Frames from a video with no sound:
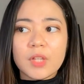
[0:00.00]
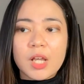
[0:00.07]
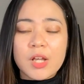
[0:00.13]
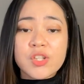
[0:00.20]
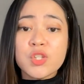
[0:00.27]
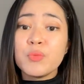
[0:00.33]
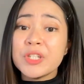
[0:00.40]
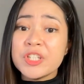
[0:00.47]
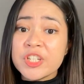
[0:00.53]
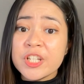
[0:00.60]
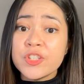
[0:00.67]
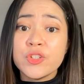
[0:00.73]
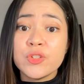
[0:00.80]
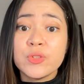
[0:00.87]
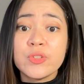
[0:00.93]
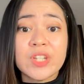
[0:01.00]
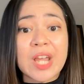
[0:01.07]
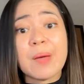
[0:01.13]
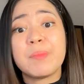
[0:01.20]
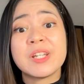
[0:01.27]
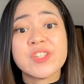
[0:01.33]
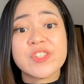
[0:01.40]
switch it to
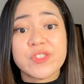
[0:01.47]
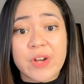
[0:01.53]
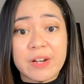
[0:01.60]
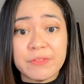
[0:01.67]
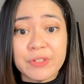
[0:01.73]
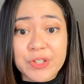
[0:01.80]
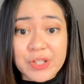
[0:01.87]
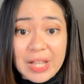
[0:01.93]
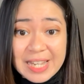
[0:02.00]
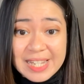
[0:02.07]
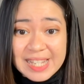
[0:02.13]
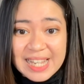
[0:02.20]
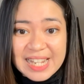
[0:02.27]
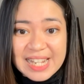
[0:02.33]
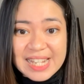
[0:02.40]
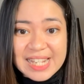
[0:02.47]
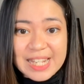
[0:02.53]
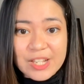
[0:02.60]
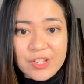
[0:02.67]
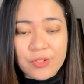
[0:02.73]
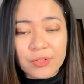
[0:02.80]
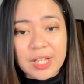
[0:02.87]
Japanese driver's license.
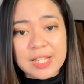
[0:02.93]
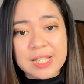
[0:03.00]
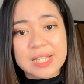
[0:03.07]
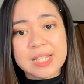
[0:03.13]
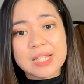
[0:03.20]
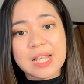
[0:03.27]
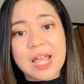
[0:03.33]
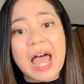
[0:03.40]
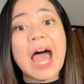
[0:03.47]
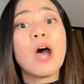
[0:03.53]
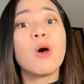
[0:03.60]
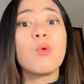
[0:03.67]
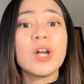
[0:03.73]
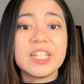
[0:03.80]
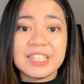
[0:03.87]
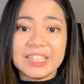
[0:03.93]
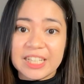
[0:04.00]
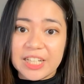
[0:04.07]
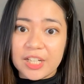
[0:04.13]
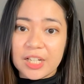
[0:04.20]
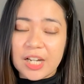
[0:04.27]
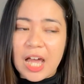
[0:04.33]
So that's how I did
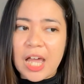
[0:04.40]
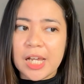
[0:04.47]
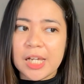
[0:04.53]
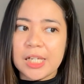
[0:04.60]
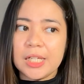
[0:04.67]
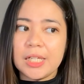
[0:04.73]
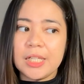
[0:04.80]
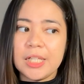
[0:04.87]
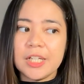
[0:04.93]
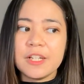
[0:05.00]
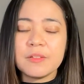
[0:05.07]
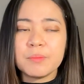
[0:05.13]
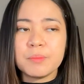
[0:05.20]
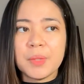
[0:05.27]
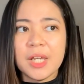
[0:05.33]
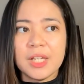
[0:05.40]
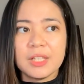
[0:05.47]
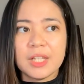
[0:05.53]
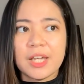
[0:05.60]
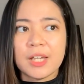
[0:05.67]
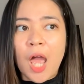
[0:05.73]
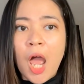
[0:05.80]
it. I didn't pay
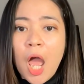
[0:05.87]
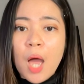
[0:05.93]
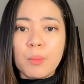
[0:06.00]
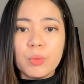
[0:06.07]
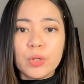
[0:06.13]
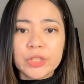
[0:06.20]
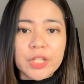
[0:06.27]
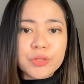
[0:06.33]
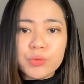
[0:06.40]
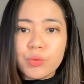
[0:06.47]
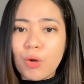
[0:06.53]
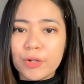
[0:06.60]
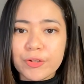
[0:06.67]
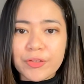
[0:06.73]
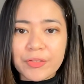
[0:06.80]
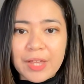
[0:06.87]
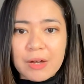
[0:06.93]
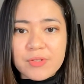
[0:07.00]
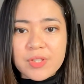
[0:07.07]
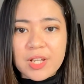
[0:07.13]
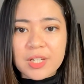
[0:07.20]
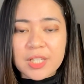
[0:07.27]
like more than
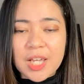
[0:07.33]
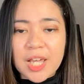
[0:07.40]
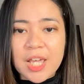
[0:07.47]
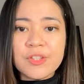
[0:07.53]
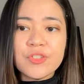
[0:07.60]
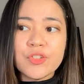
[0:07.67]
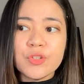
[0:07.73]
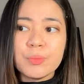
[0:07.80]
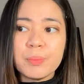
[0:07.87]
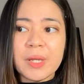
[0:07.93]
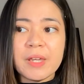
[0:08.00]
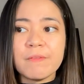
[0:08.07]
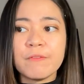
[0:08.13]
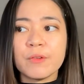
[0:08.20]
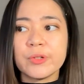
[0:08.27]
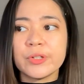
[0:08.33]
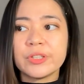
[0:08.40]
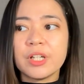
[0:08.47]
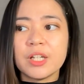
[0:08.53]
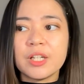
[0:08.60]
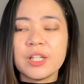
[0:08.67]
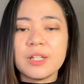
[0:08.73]
200,000 yen to pay for
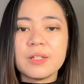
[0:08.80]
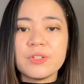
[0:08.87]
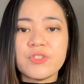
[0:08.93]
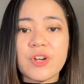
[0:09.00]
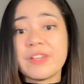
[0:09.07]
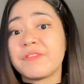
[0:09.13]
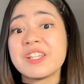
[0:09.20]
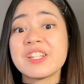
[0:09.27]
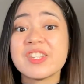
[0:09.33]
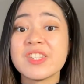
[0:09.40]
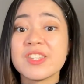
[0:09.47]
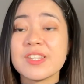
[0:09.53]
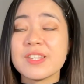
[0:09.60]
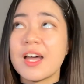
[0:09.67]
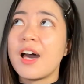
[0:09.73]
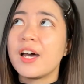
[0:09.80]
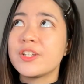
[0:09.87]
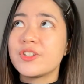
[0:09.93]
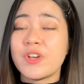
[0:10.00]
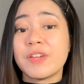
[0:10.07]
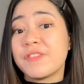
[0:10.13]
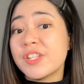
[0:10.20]
the driving
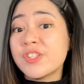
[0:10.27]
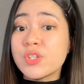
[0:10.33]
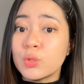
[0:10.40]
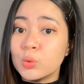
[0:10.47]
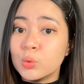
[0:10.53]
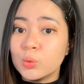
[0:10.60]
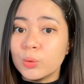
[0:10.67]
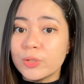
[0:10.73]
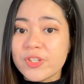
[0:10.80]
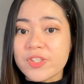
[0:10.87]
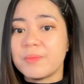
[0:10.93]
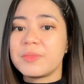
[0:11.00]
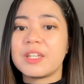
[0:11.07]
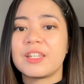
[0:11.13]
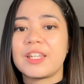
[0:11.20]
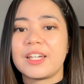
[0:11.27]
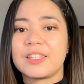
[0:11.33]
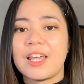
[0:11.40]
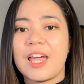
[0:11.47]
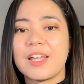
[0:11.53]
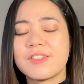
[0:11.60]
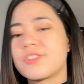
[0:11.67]
school, something like
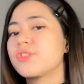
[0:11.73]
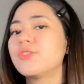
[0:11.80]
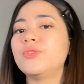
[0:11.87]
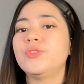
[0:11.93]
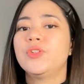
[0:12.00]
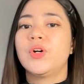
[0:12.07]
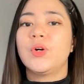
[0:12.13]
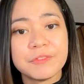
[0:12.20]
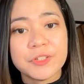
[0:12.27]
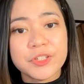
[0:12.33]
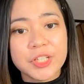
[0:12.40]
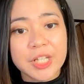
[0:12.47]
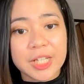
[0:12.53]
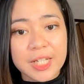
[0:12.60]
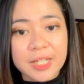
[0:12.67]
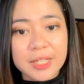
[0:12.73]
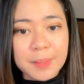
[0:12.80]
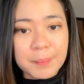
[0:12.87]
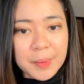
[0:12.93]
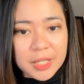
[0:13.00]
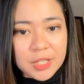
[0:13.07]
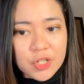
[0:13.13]
that. So no. After taking the
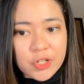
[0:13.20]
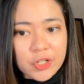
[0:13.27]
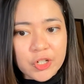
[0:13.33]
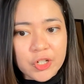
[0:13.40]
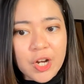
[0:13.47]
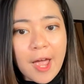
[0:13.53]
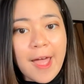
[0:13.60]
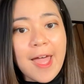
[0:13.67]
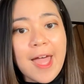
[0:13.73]
picture,